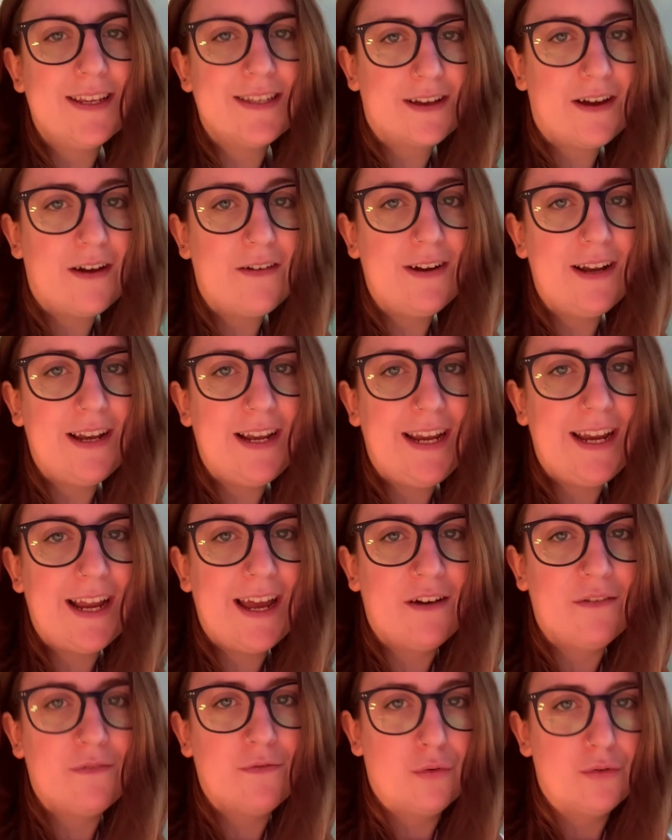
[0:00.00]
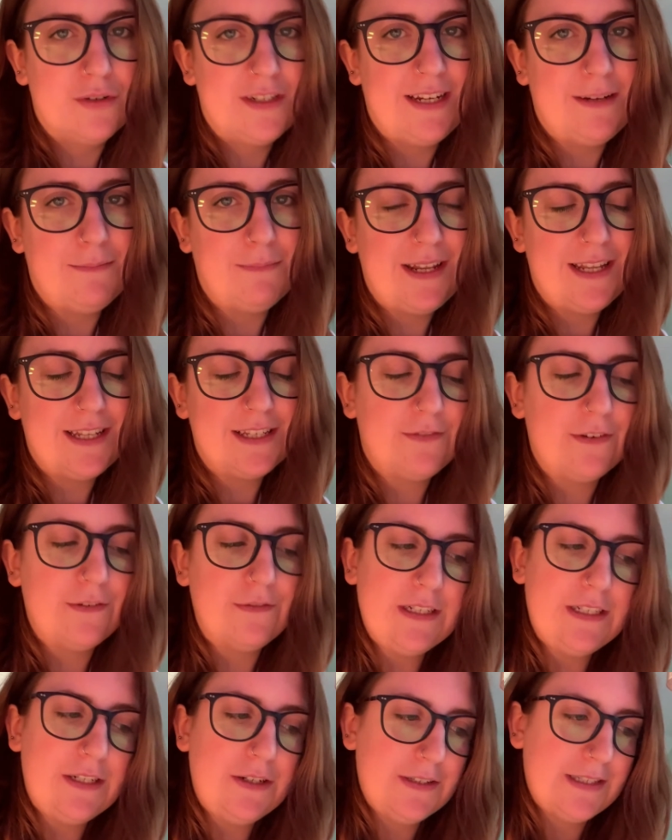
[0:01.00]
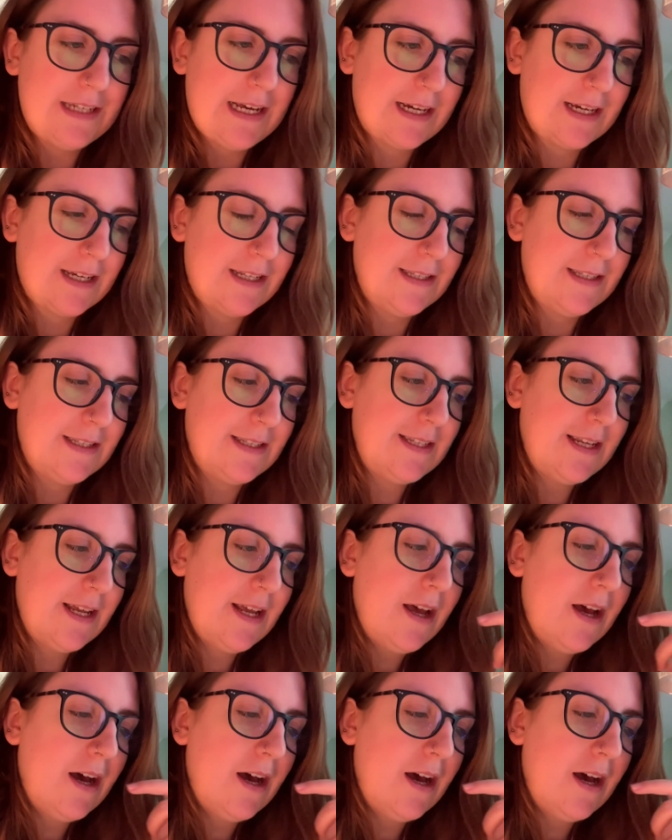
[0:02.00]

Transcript: currently at 14 minutes 52 seconds.